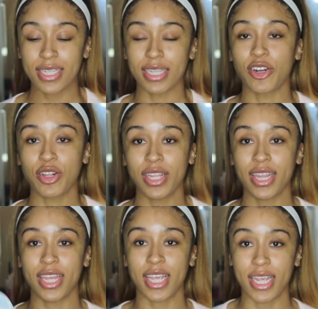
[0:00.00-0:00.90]
literally
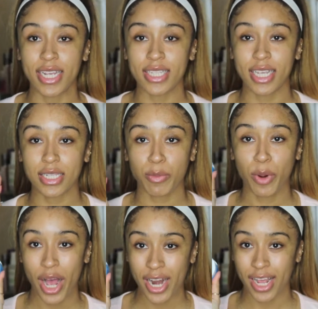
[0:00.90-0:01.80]
the easiest
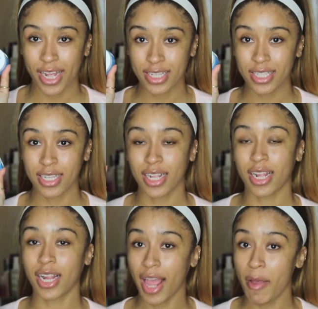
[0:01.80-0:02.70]
product,
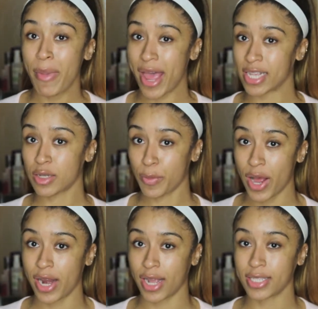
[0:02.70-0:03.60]
clay mask
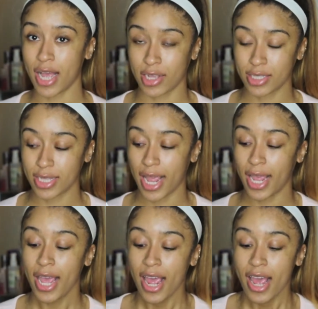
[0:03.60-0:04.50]
product, I'll
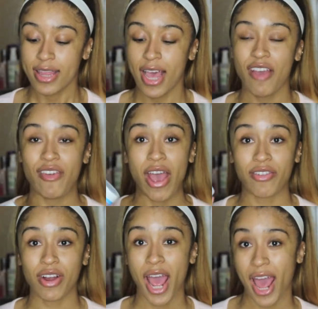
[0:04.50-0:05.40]
say, that I've
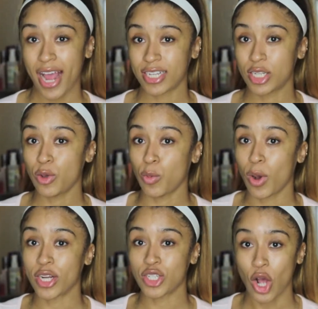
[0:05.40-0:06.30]
ever had to
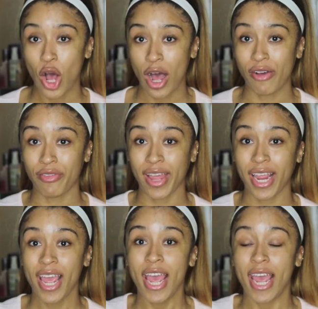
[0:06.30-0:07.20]
wash off.
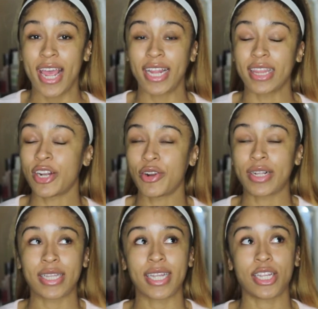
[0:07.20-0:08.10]
Like it
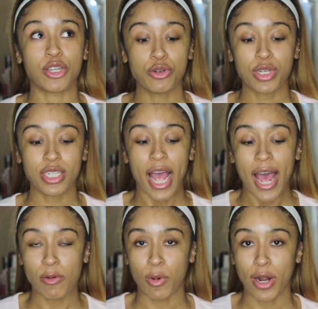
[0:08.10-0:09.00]
literally, you just
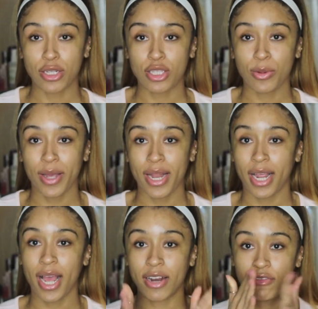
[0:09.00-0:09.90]
add water to it and
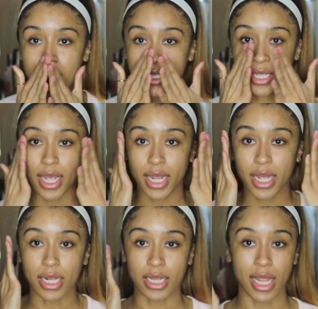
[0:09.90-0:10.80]
it kind of just
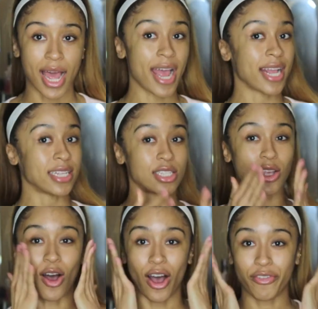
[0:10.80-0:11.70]
like glides
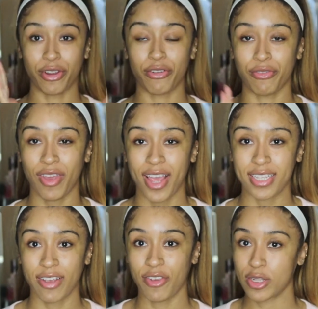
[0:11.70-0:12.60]
off your face.
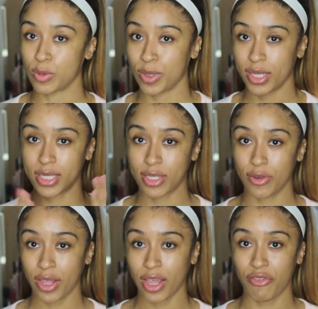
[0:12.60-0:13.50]
It feels really
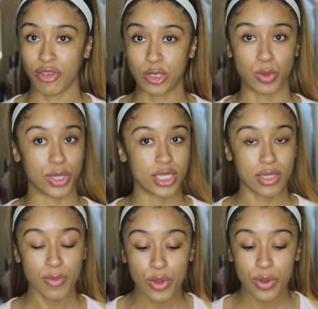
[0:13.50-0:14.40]
silky, it feels really
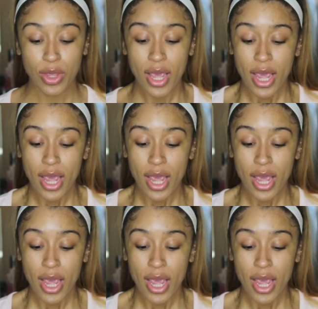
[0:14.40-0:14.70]
smooth.